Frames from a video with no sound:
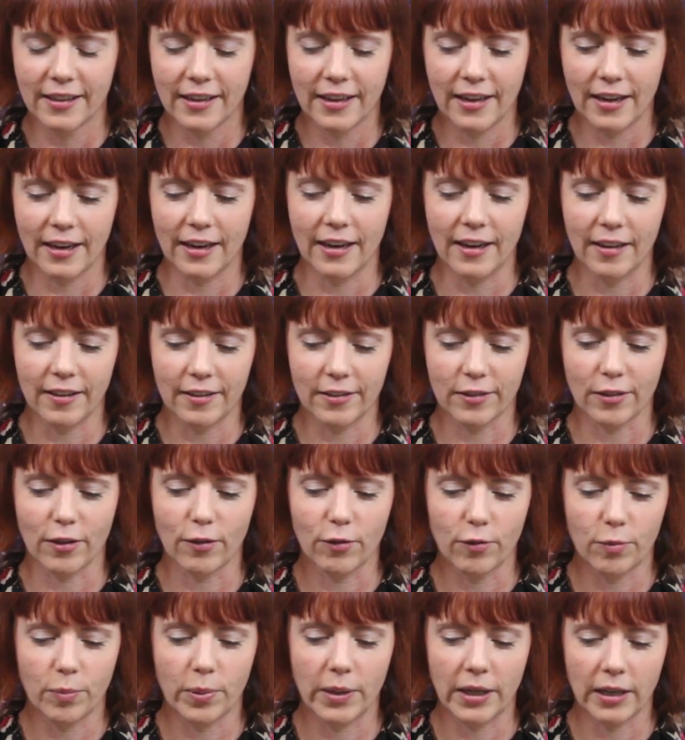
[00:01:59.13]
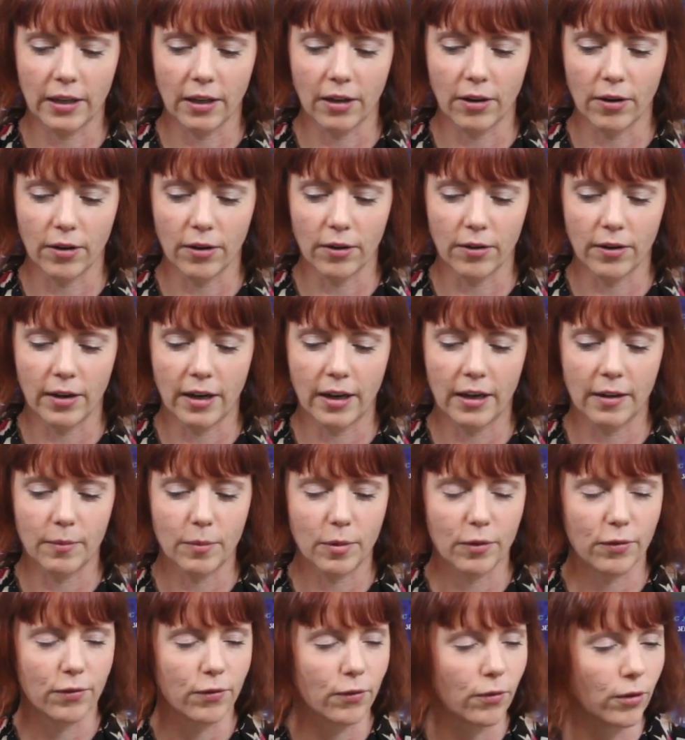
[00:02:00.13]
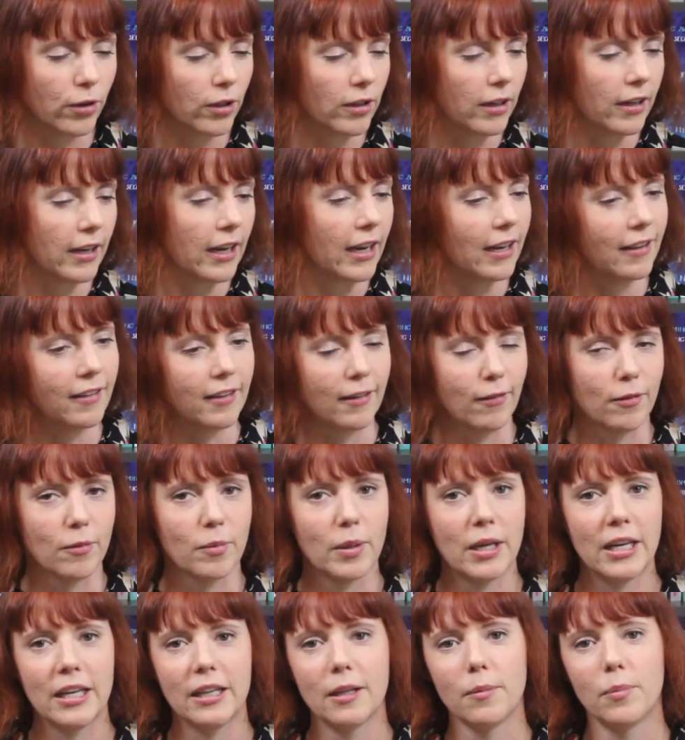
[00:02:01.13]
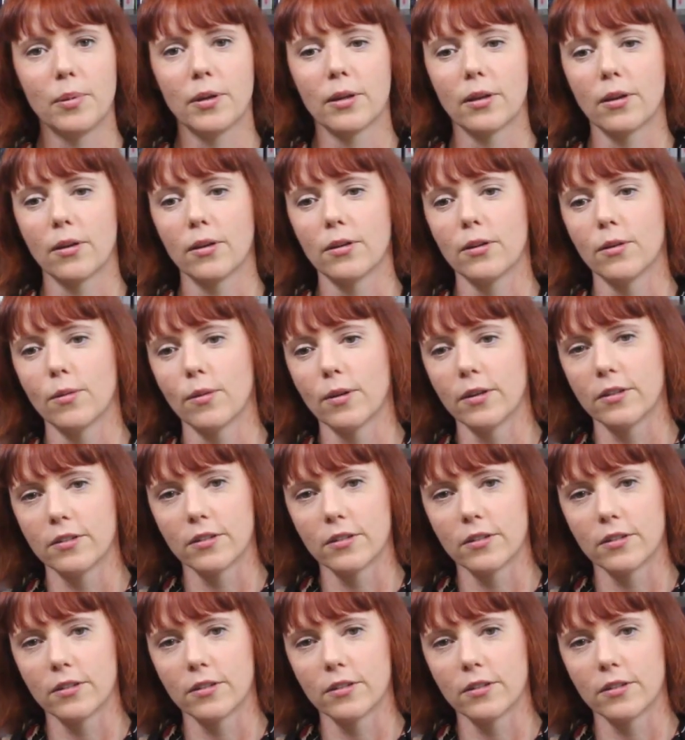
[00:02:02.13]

and a soft pillow, and before your head's even hit the pillow you are